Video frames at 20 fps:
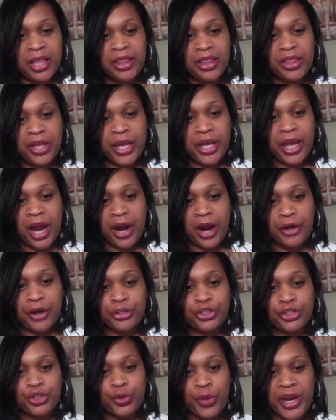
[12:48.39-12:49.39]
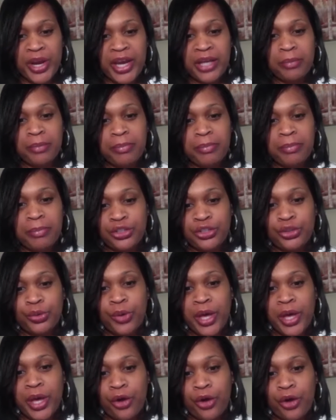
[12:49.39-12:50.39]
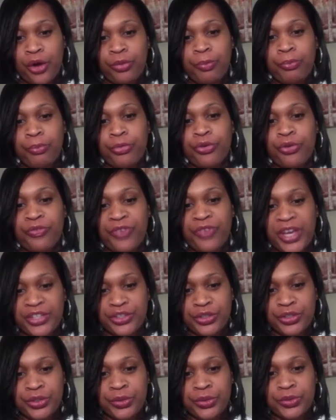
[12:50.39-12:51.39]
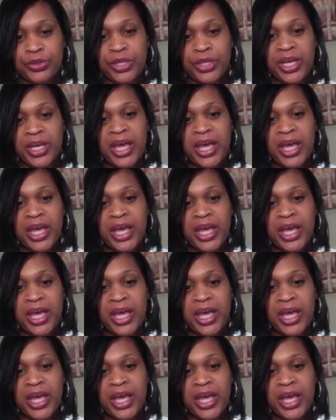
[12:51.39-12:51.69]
They aren't trained mental health professionals.